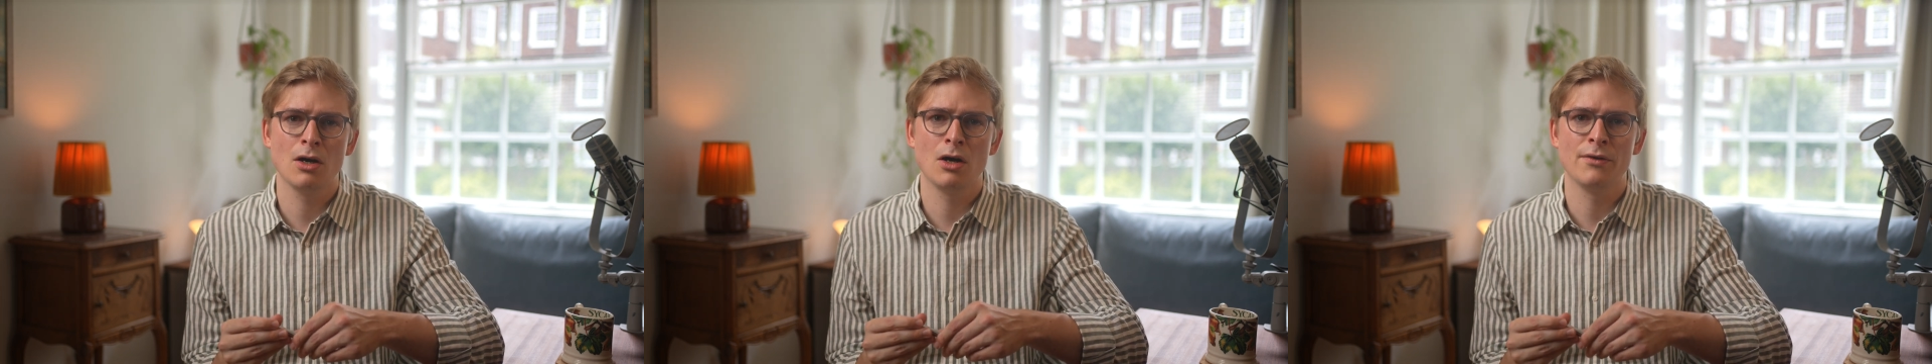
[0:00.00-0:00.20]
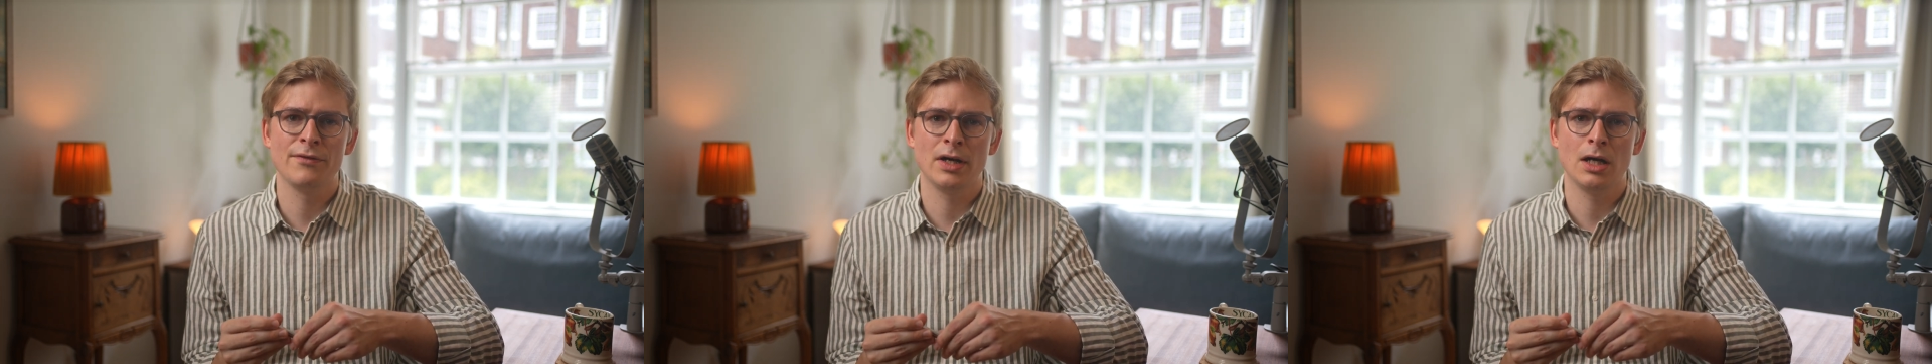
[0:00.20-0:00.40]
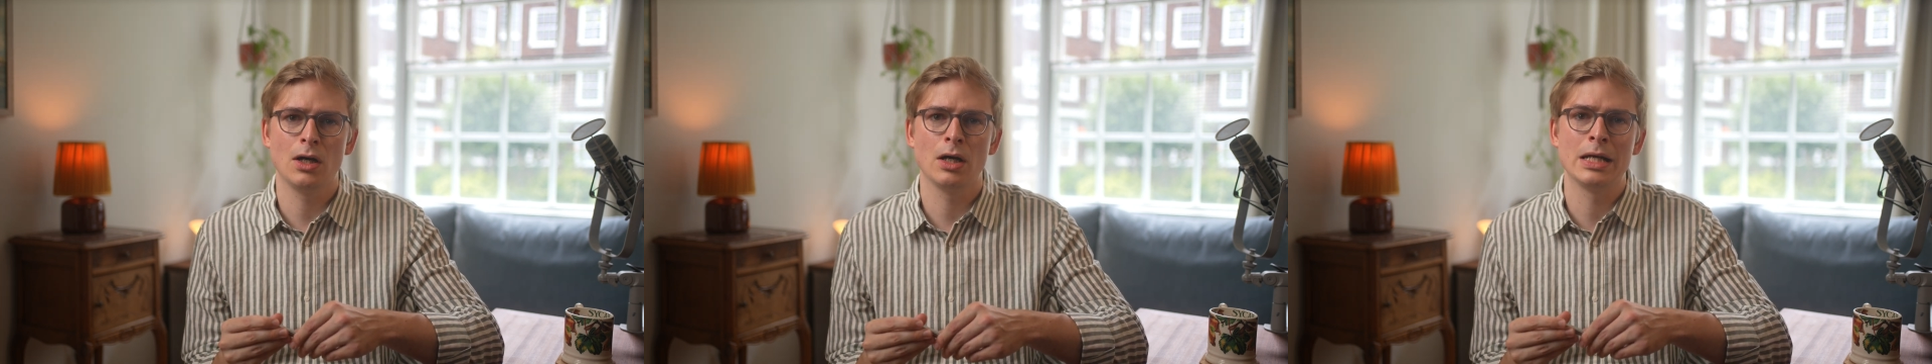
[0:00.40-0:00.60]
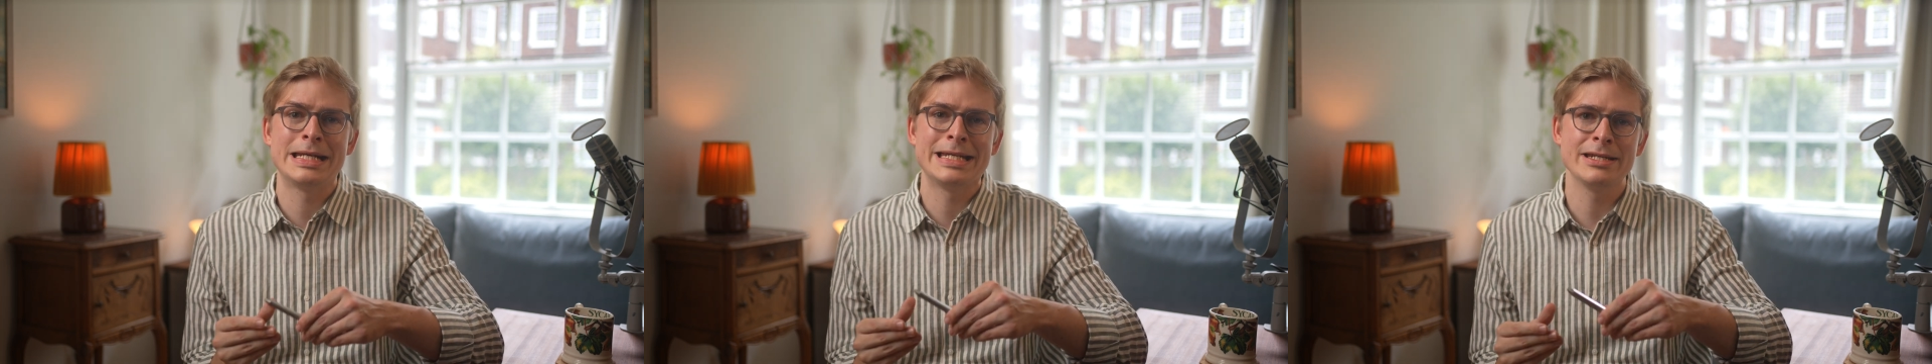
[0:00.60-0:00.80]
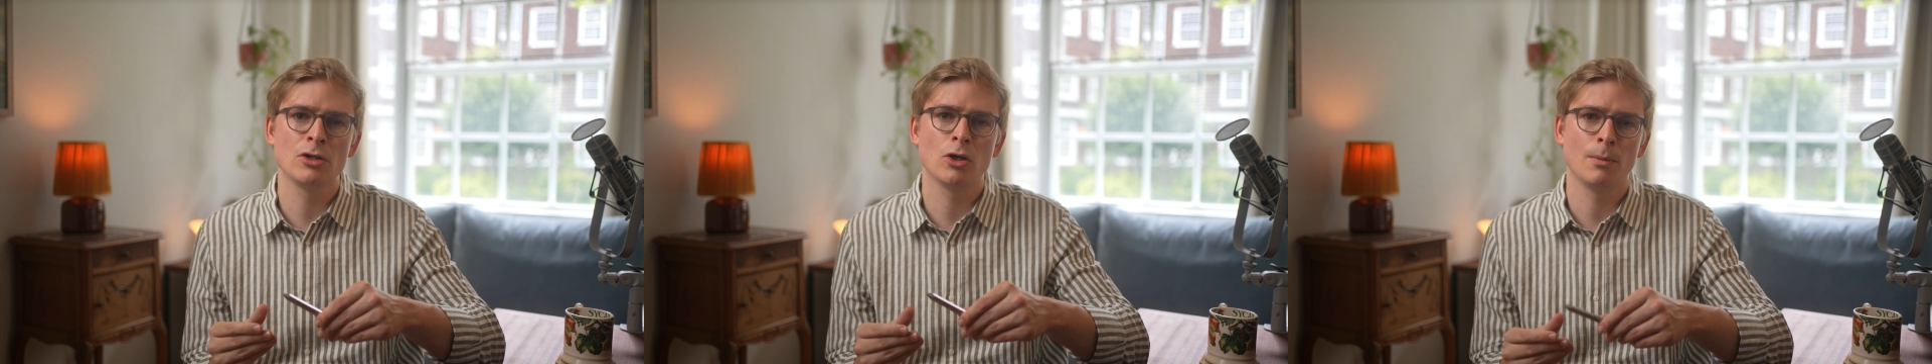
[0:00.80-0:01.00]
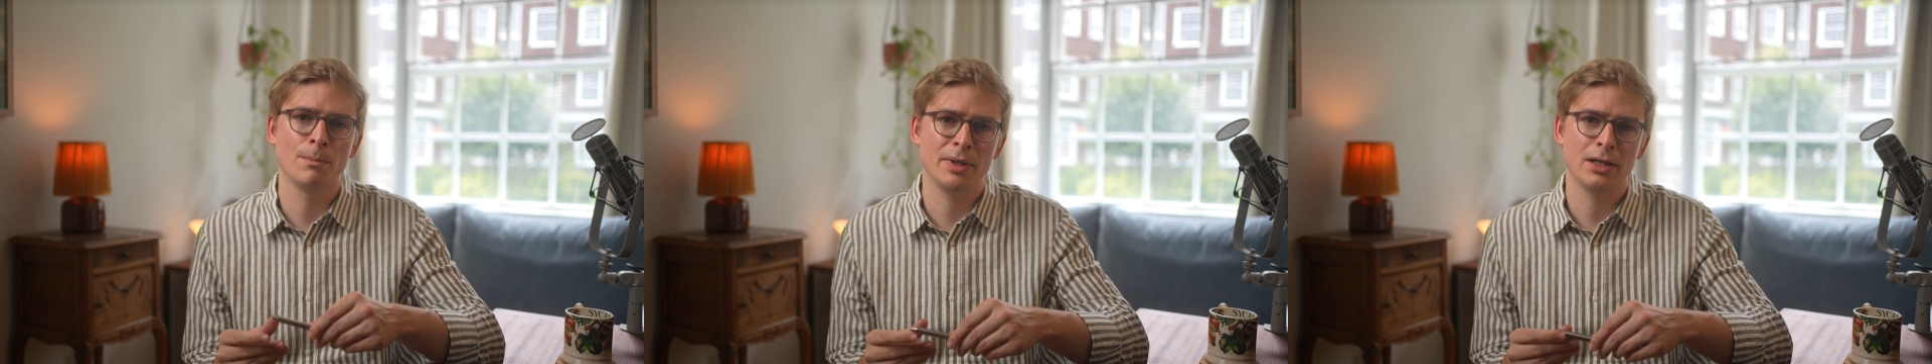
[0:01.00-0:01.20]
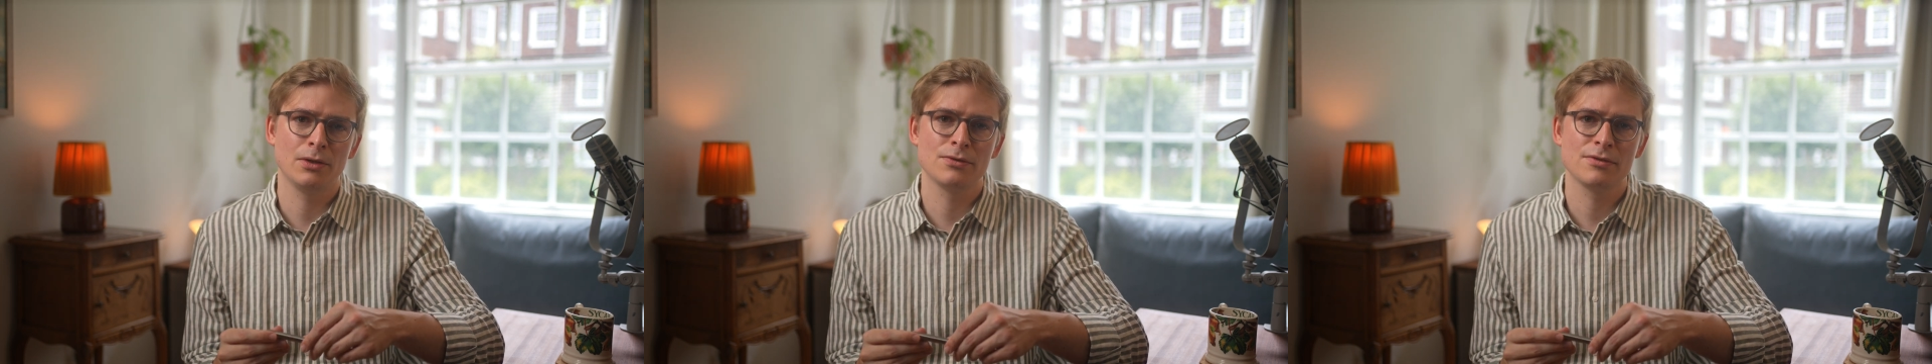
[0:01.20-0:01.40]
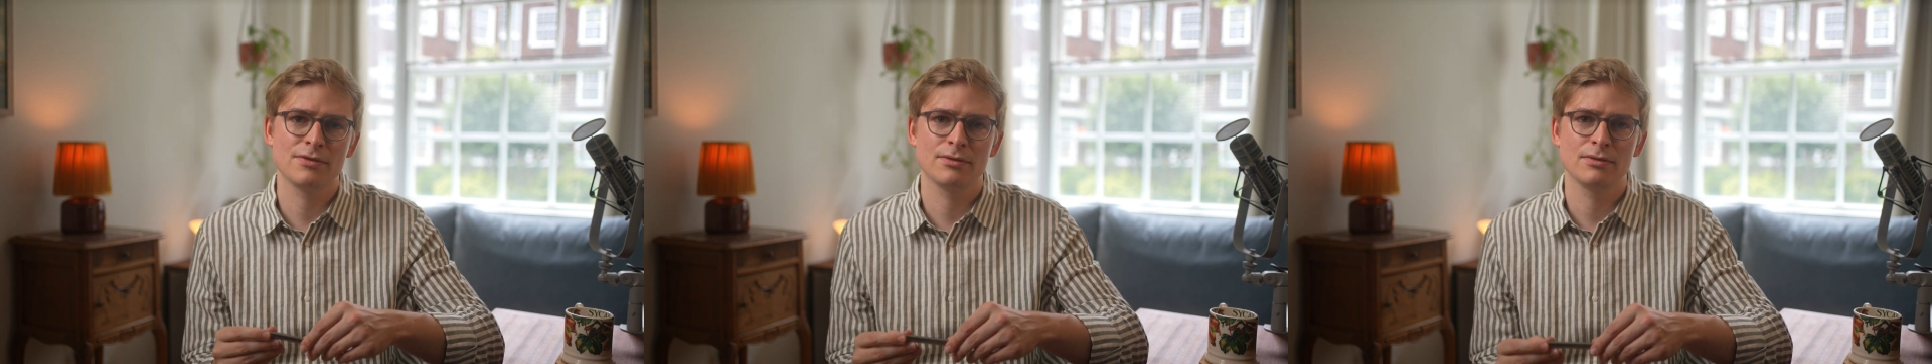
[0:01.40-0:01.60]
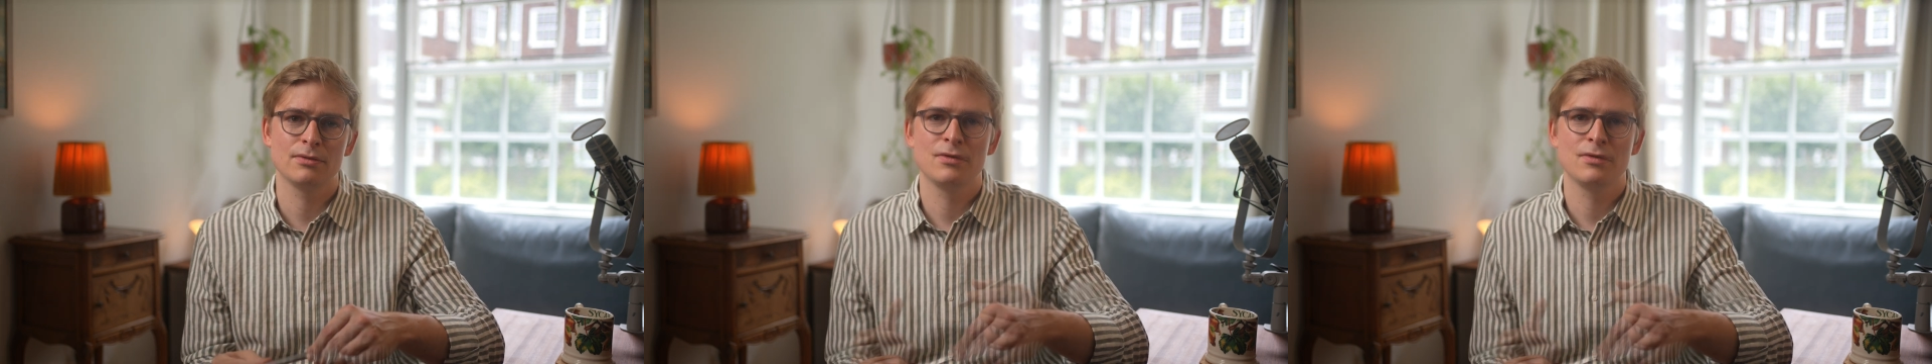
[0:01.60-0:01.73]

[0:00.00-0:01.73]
of our lead compounds.